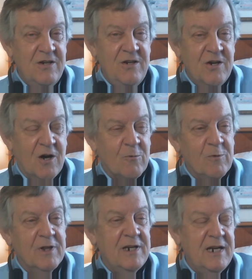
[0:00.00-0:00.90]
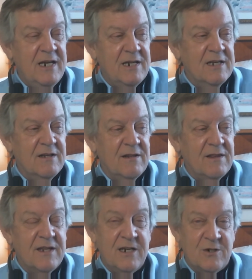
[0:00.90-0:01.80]
y'all really need to
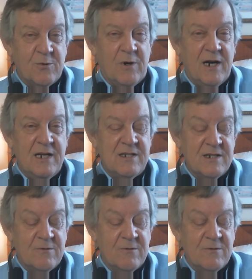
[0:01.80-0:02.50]
think twice